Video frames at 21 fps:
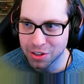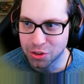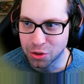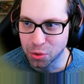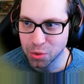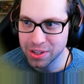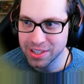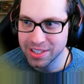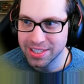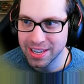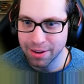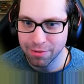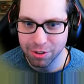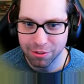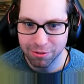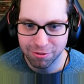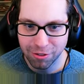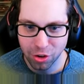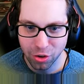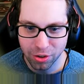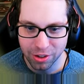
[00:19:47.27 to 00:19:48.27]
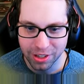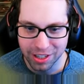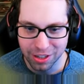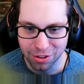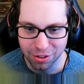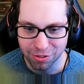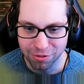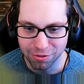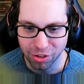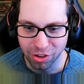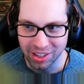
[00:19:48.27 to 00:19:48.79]
37 footer
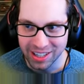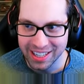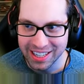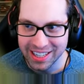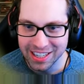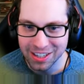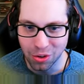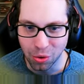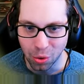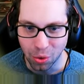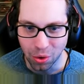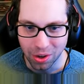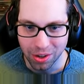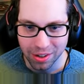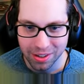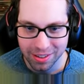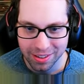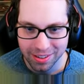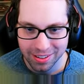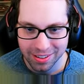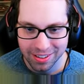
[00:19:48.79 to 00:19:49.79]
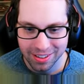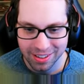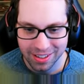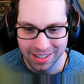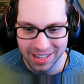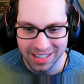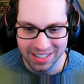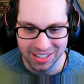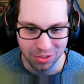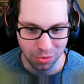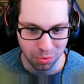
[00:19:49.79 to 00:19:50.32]
here for Eagle.
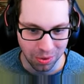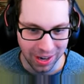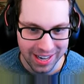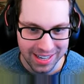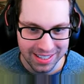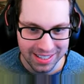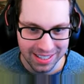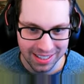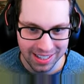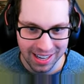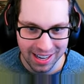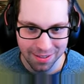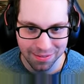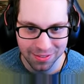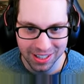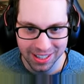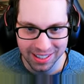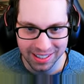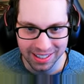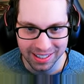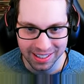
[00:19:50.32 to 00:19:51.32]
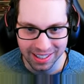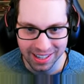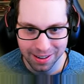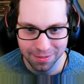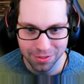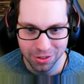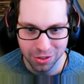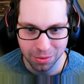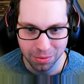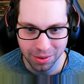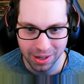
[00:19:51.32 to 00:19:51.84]
It's right to left and then
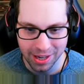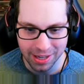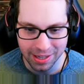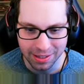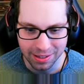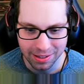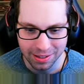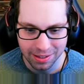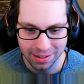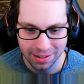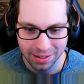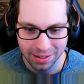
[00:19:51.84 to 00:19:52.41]
left to right.